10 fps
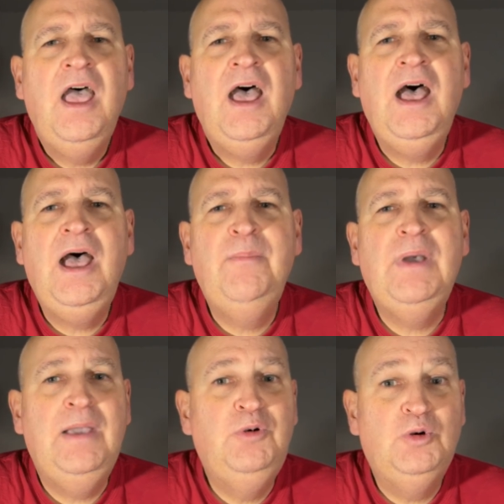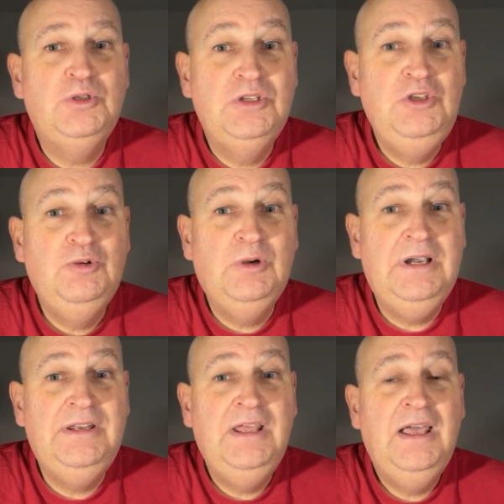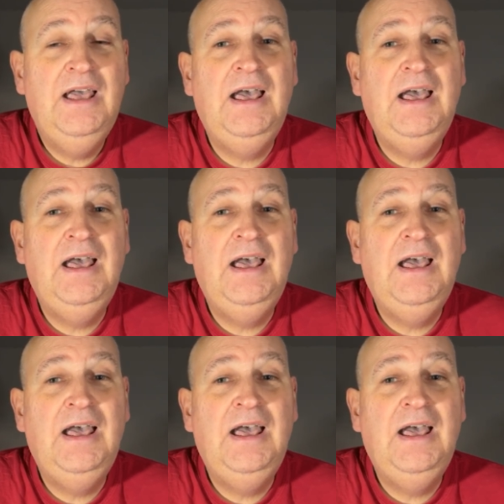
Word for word: Um, I bought a new one.